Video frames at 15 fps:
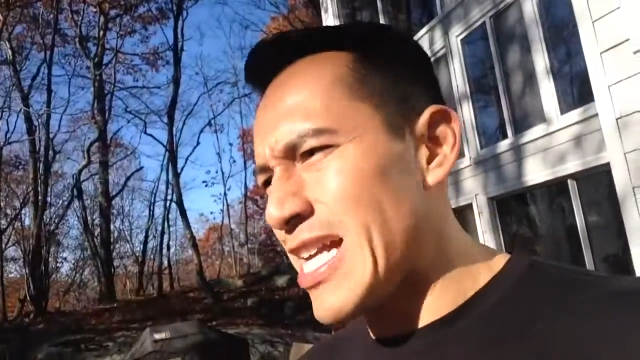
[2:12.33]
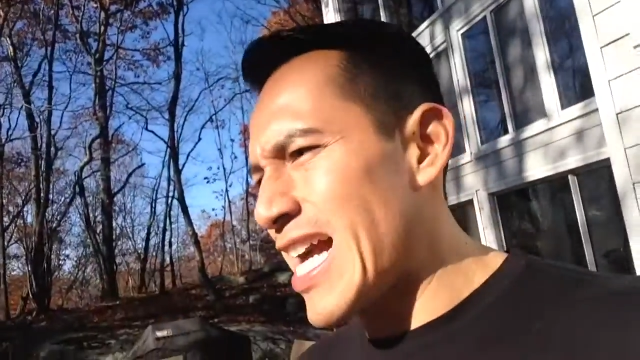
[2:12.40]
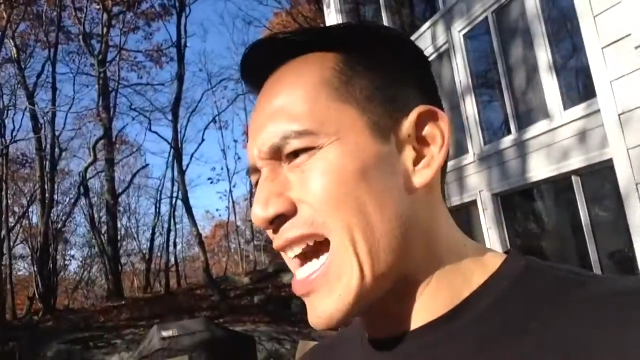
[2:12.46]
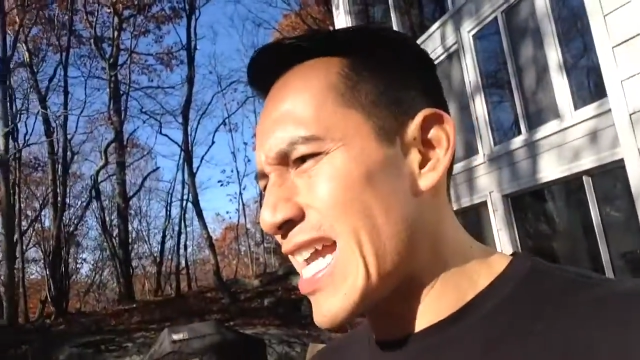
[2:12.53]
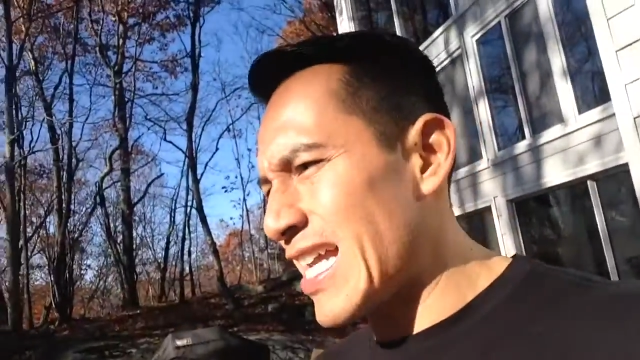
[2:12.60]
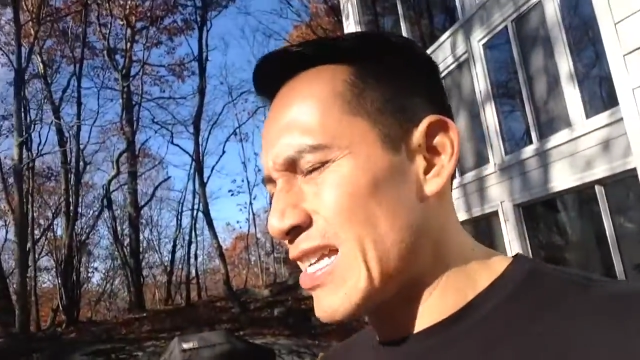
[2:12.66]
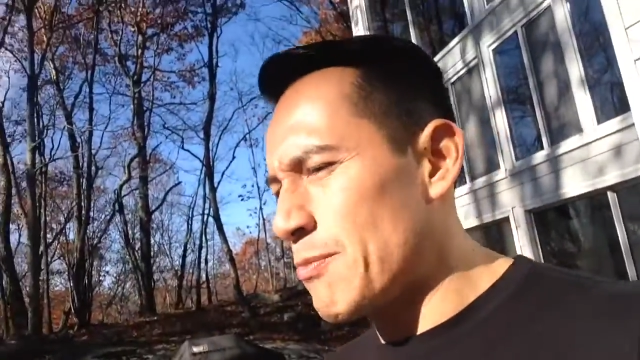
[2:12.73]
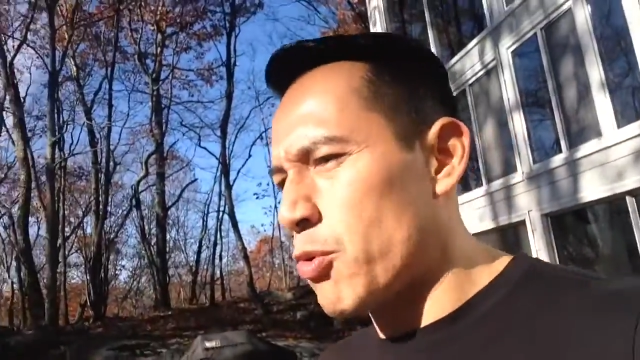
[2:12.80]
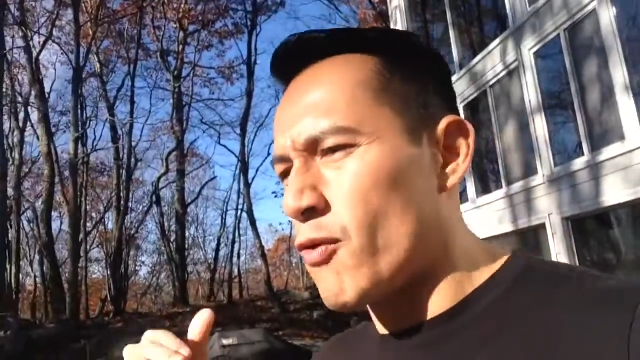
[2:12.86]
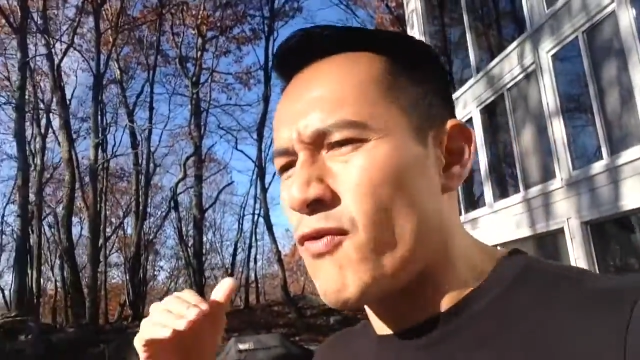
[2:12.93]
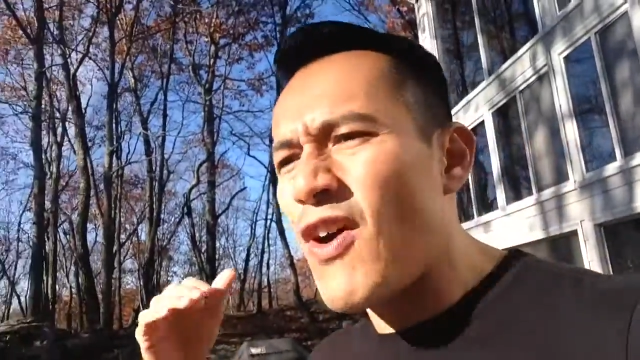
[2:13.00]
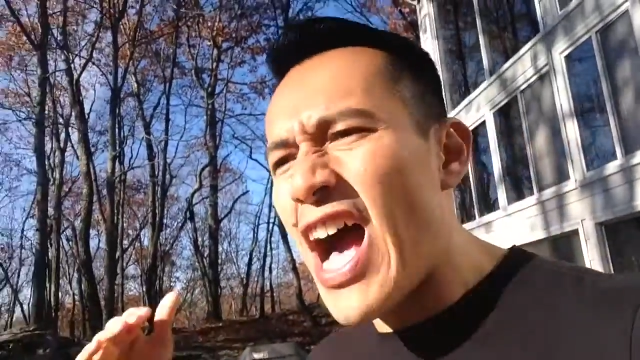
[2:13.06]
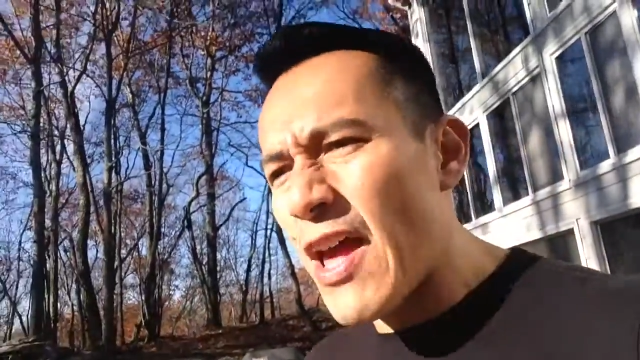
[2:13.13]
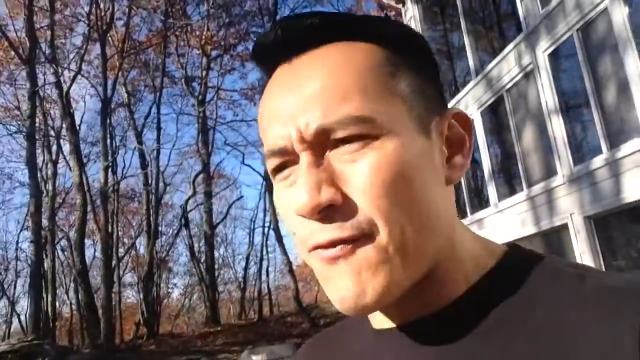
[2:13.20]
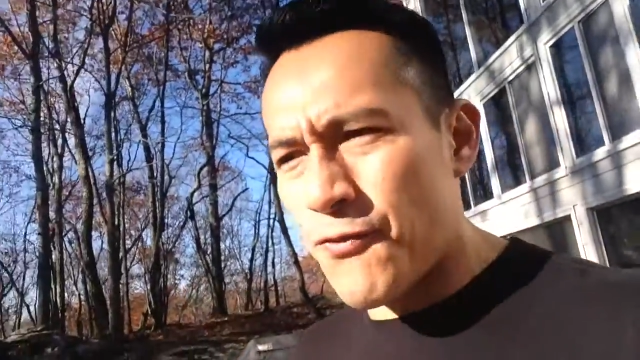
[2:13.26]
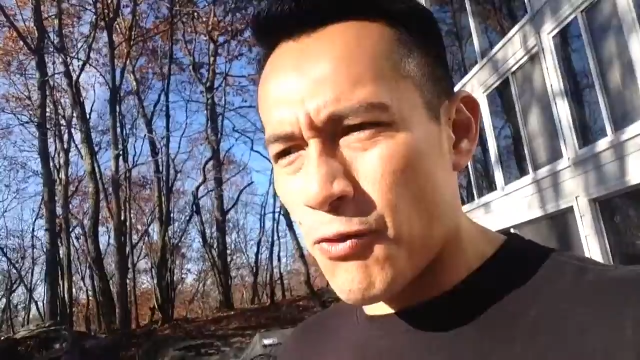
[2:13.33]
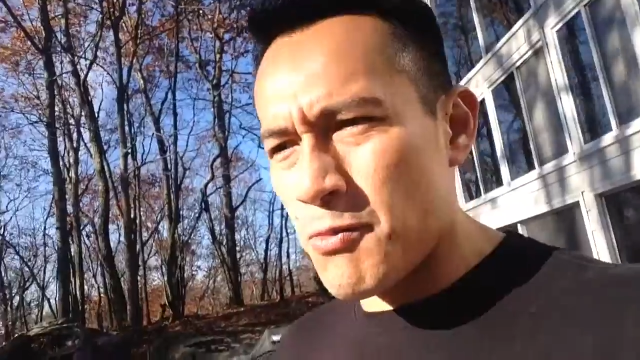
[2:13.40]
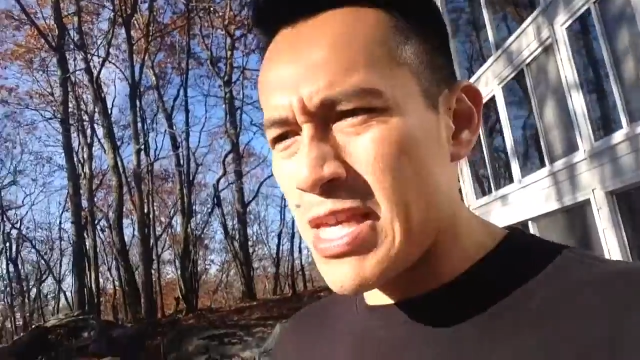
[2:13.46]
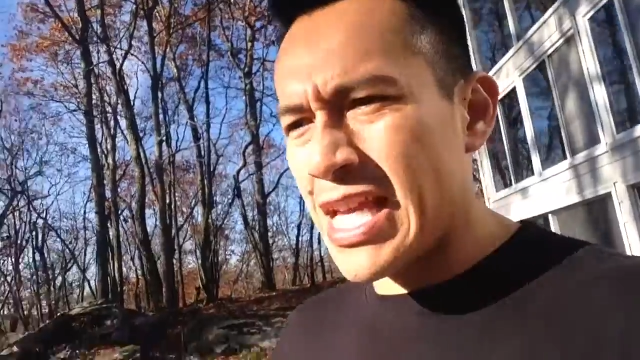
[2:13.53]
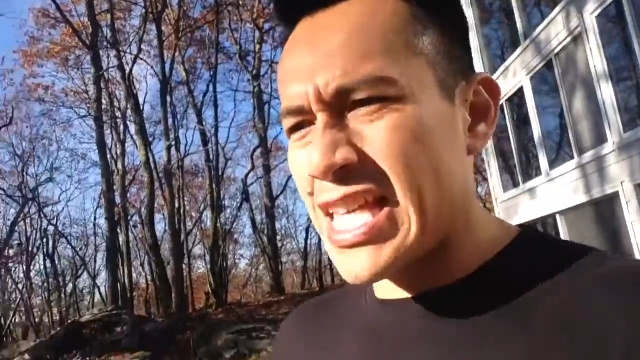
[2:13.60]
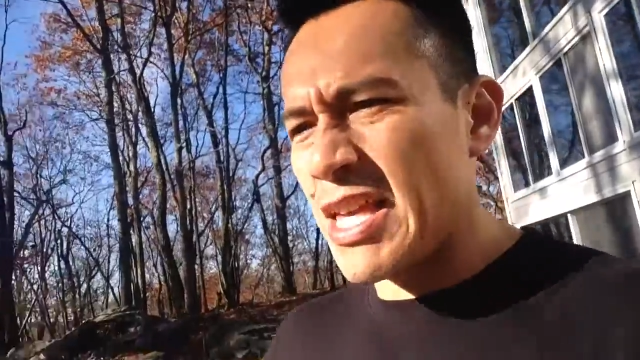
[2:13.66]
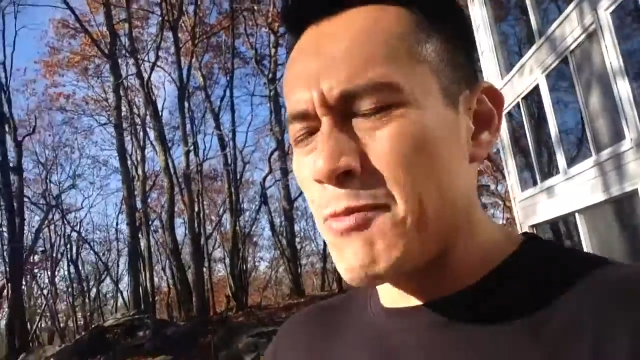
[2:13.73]
God, and provide for
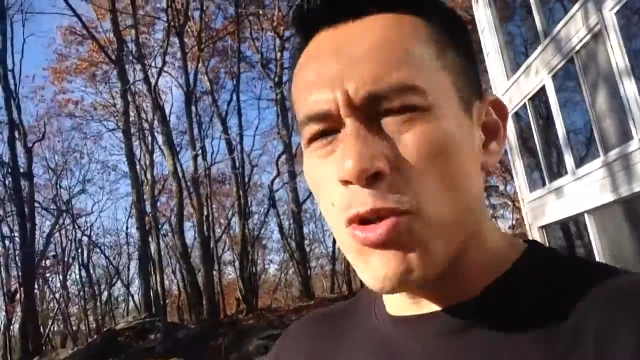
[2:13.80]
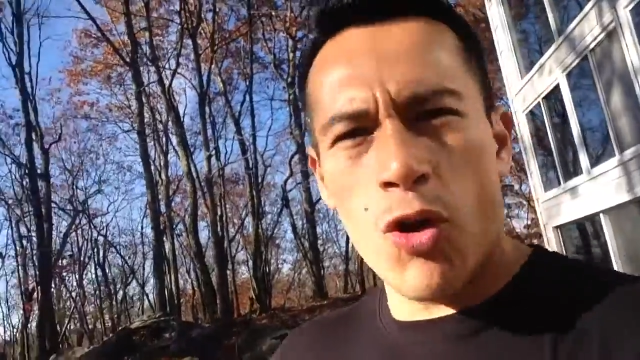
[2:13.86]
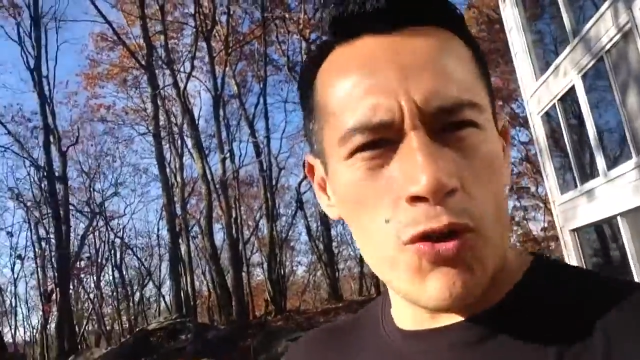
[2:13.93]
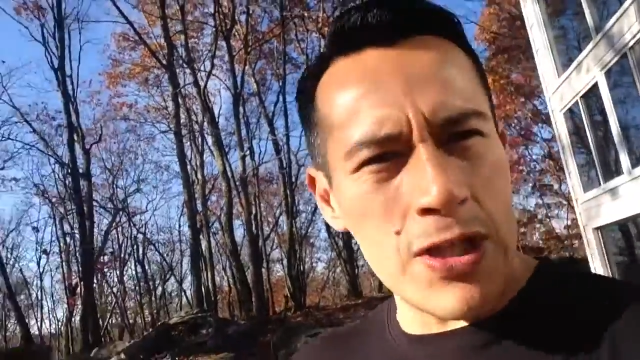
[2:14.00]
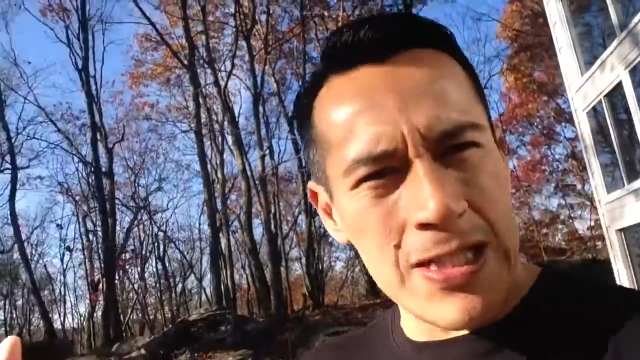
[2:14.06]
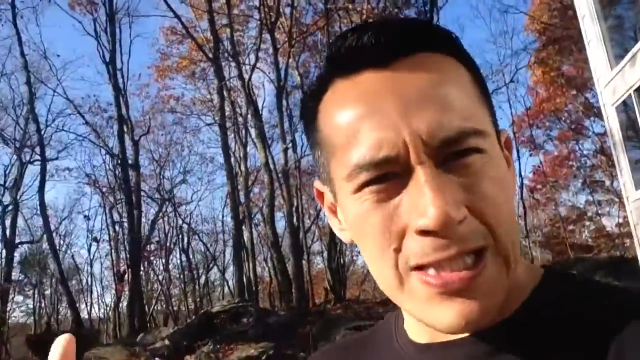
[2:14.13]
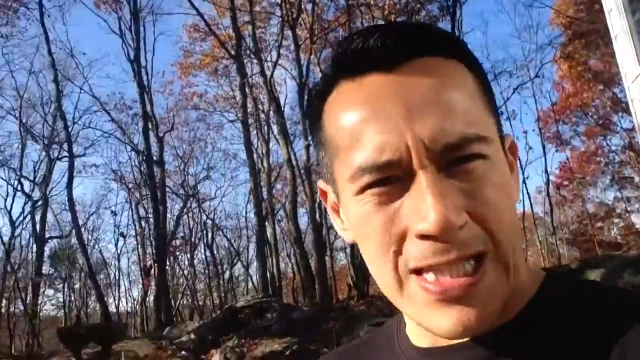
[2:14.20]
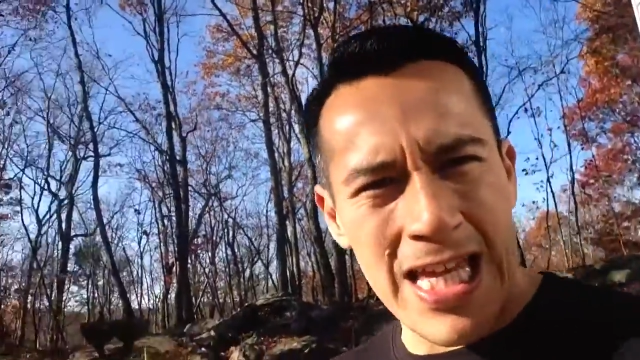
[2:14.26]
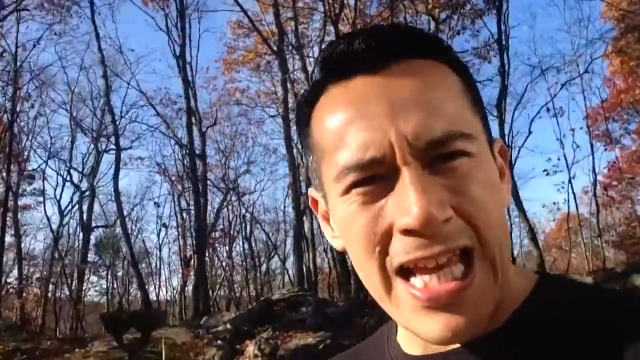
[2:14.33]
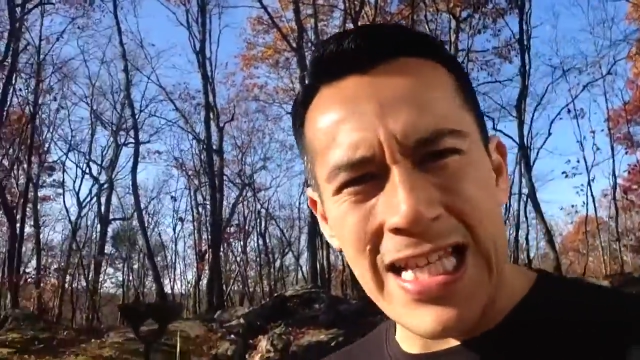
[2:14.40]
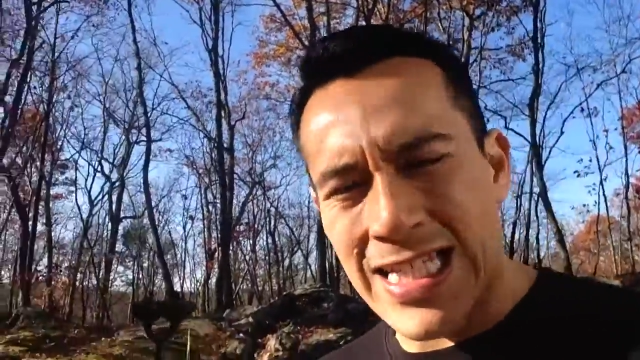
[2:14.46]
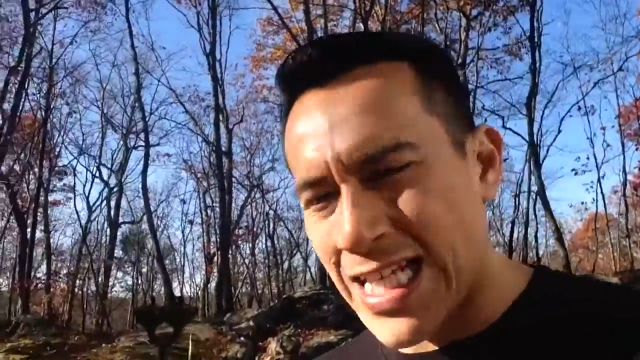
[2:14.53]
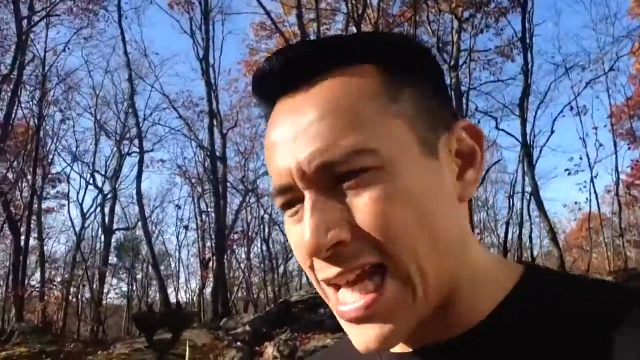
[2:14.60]
me and give me all these things?